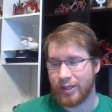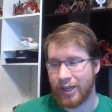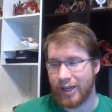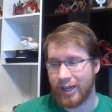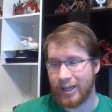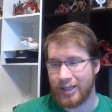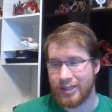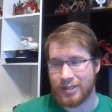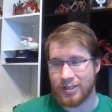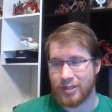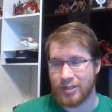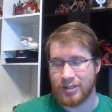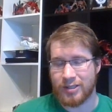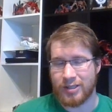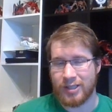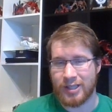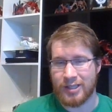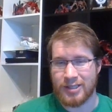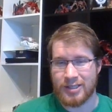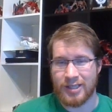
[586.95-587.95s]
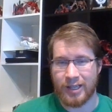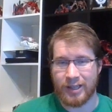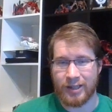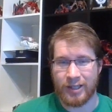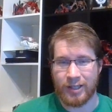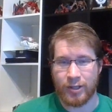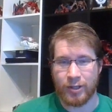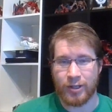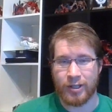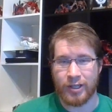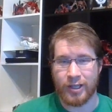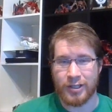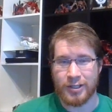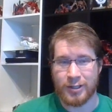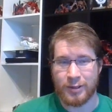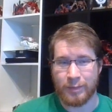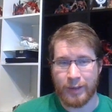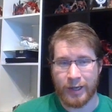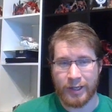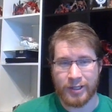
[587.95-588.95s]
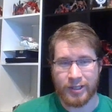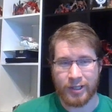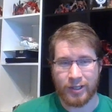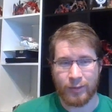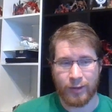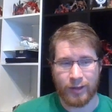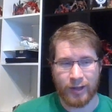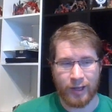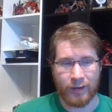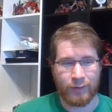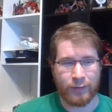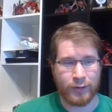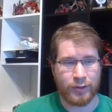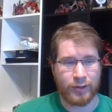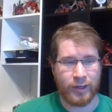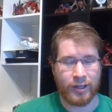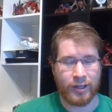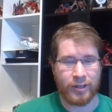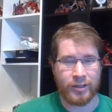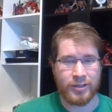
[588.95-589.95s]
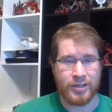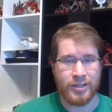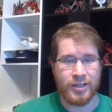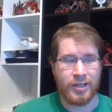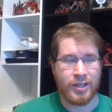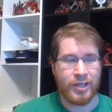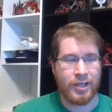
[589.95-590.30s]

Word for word: uh, is just insanely good, especially with infiltrators.